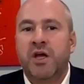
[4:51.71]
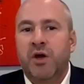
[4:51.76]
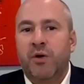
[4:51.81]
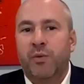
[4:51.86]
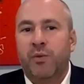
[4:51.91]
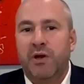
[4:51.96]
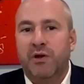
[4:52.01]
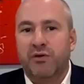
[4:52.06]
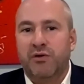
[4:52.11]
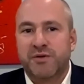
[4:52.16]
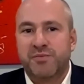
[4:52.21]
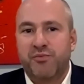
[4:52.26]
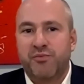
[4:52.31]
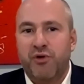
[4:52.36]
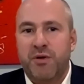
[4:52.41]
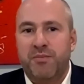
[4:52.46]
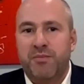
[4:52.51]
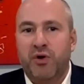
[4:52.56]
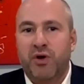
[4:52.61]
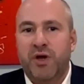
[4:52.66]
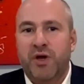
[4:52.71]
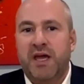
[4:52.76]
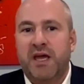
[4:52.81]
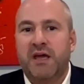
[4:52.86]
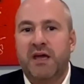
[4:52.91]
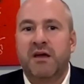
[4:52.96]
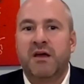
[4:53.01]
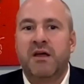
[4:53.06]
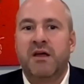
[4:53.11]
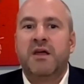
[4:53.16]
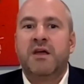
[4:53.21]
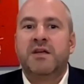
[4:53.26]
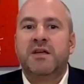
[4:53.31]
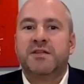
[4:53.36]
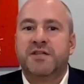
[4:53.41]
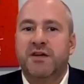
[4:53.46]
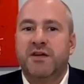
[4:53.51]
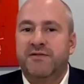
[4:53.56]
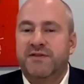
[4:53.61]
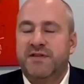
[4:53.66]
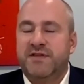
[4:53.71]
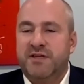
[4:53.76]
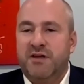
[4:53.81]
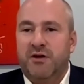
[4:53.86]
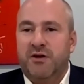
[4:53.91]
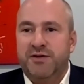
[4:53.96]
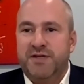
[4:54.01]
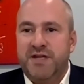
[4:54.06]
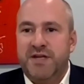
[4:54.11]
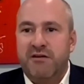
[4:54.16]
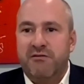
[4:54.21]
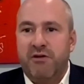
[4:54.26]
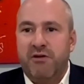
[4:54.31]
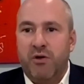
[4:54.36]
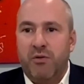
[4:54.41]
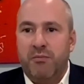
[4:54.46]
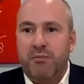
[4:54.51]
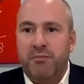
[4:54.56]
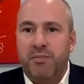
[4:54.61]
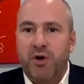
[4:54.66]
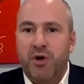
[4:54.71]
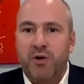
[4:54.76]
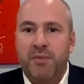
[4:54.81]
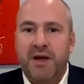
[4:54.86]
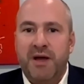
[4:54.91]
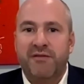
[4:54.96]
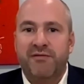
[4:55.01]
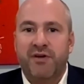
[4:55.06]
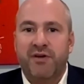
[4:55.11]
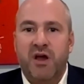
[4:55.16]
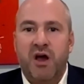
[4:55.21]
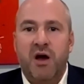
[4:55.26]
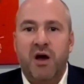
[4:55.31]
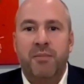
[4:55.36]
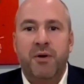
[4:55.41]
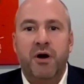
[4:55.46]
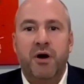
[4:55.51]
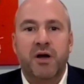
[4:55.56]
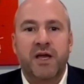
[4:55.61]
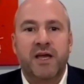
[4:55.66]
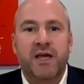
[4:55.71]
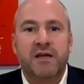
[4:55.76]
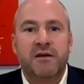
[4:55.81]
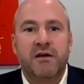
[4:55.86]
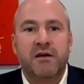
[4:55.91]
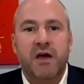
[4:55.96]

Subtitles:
We launched pre-booking services at Ontario and Burbank for car parking.